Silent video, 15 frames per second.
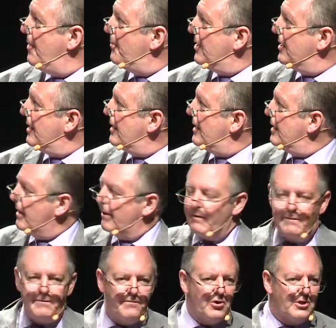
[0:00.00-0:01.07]
But
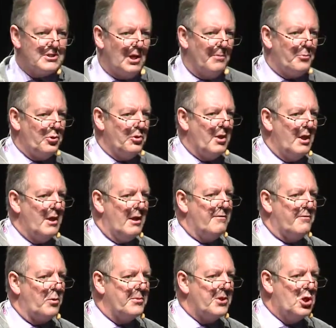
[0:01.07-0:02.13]
for example,
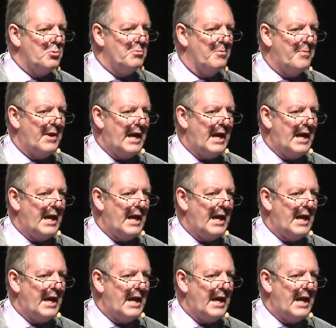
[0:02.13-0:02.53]
from the human